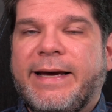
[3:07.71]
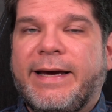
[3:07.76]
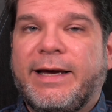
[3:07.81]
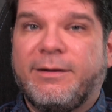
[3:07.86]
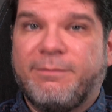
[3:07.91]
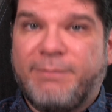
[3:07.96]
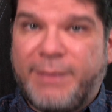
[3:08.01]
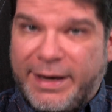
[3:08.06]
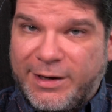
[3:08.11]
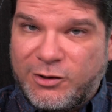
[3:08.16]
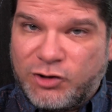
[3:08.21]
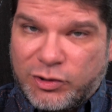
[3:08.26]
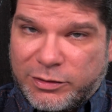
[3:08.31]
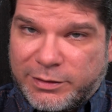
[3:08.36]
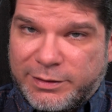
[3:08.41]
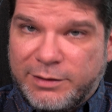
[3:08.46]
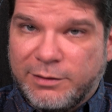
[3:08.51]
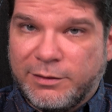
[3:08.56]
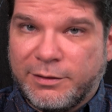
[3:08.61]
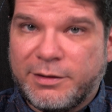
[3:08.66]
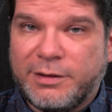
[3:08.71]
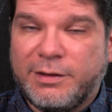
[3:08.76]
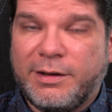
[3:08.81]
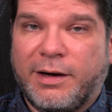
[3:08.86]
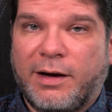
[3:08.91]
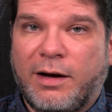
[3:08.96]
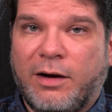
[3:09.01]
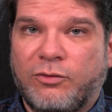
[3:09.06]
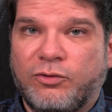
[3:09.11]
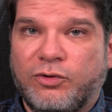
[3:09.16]
and patiently
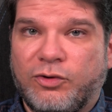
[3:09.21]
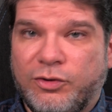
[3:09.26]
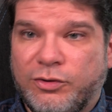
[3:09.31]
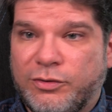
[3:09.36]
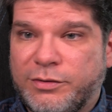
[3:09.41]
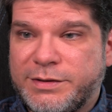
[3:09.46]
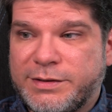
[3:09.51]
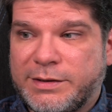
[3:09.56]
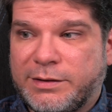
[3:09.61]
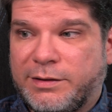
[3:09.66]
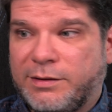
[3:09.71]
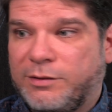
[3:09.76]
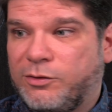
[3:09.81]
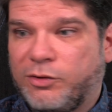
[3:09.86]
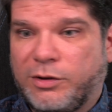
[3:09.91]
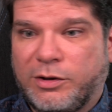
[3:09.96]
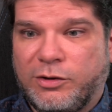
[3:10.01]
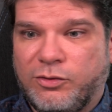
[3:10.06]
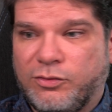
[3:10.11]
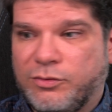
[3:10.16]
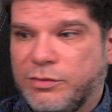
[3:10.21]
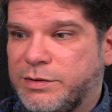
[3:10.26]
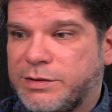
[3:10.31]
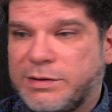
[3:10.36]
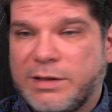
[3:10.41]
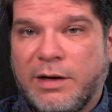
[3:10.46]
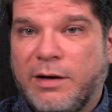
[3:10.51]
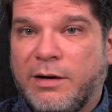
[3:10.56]
learning how to use it, and you can use